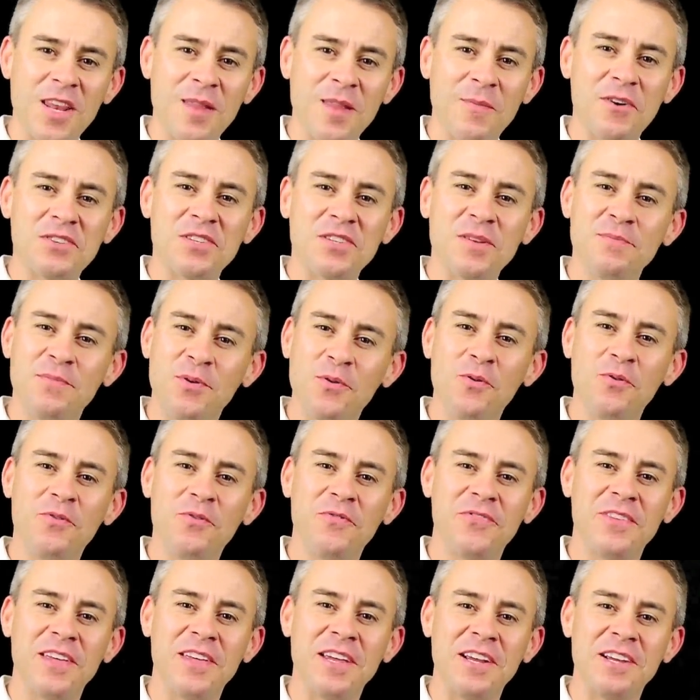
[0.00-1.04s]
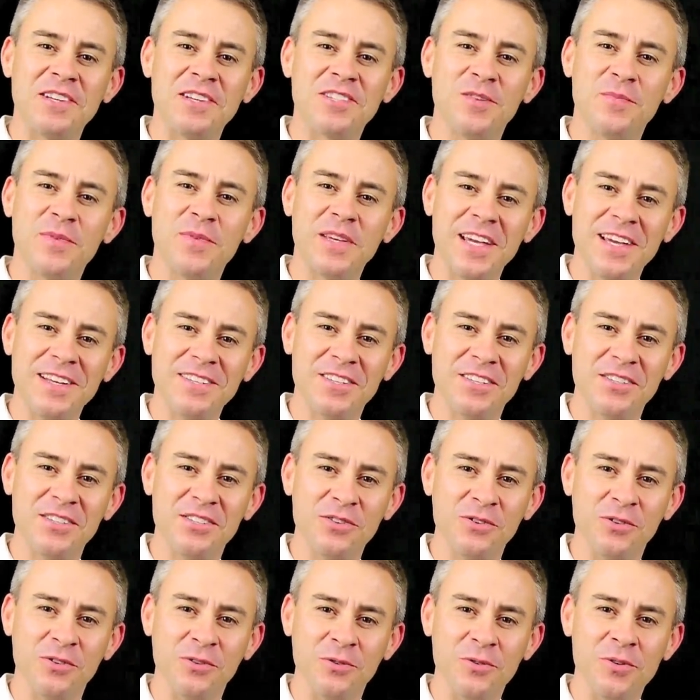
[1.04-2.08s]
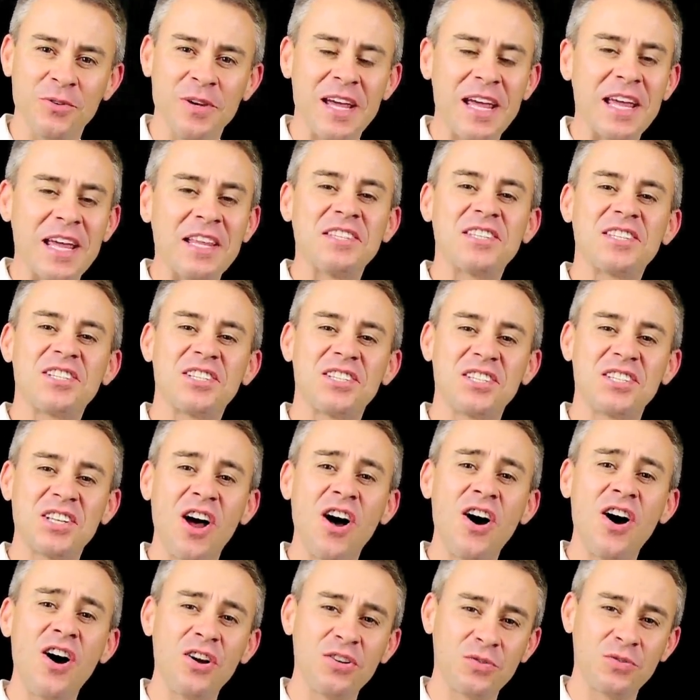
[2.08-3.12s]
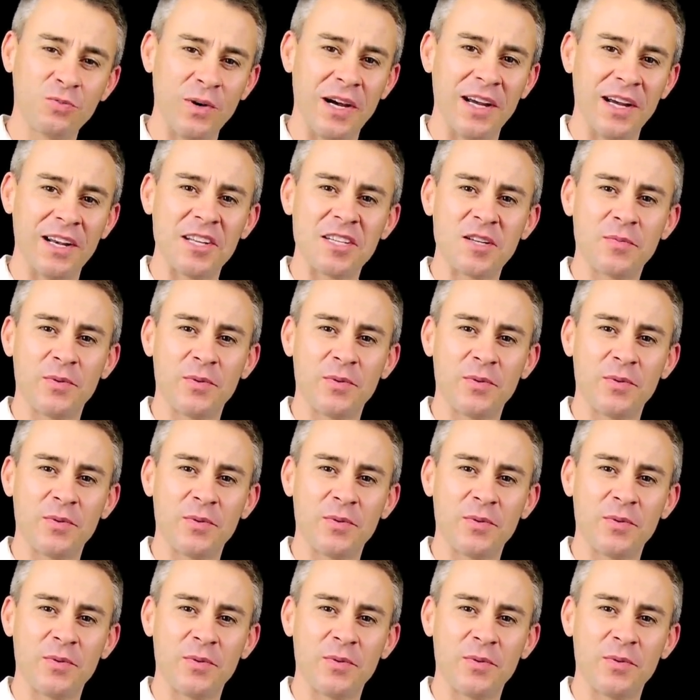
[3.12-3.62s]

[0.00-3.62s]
of the most important things to begin to do is start well as a